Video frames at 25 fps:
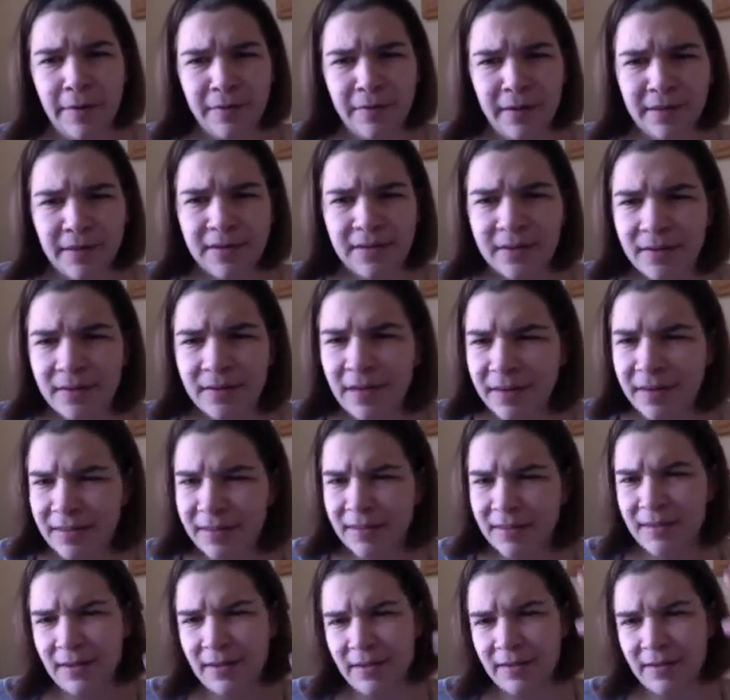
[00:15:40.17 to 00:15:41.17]
That's
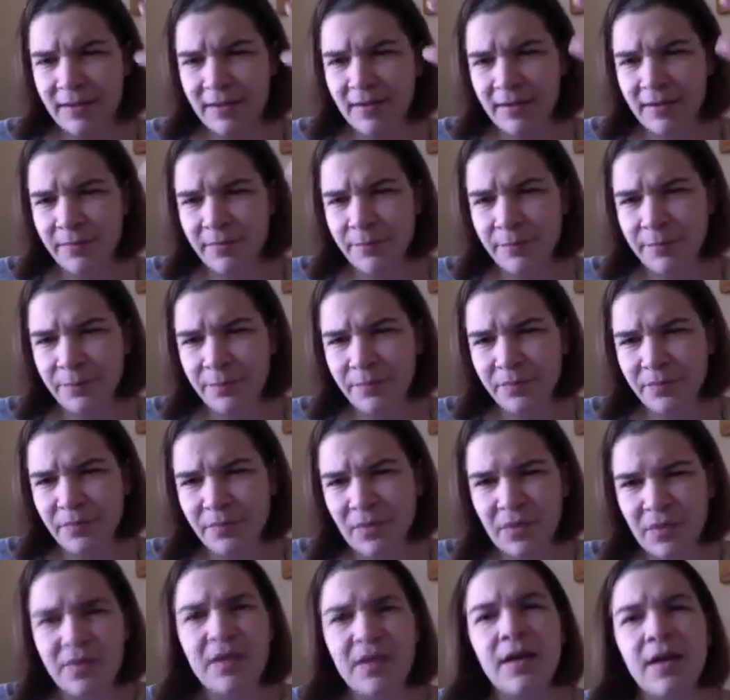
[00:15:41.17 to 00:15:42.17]
the
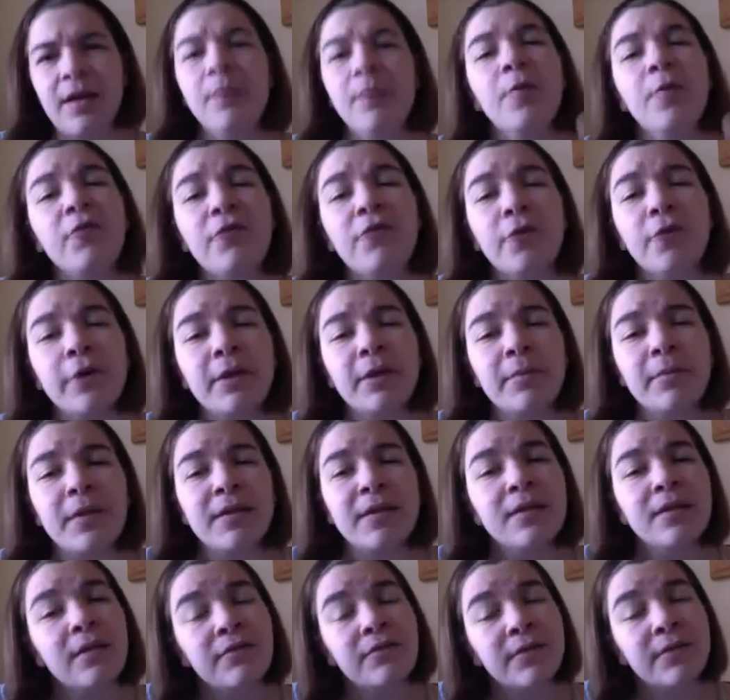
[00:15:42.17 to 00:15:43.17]
thing I'm affording
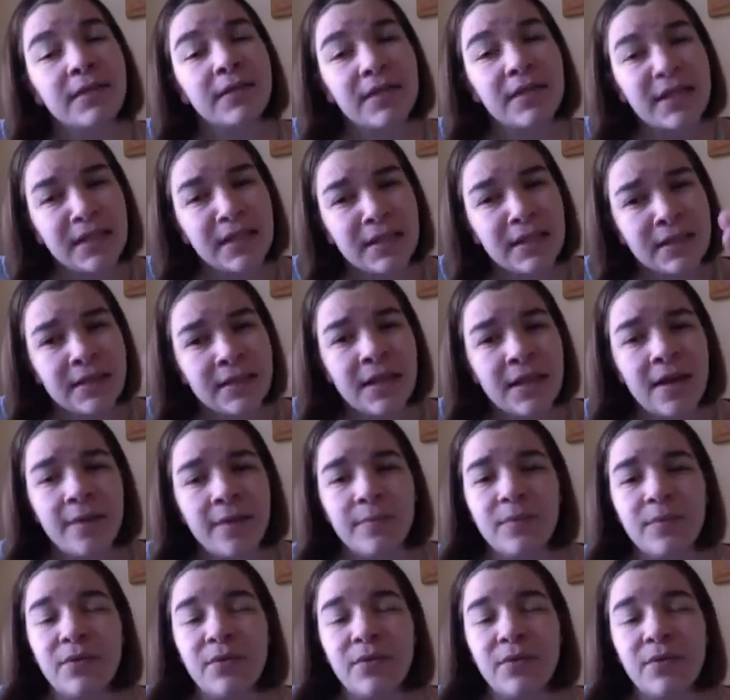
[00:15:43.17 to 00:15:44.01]
myself is this time.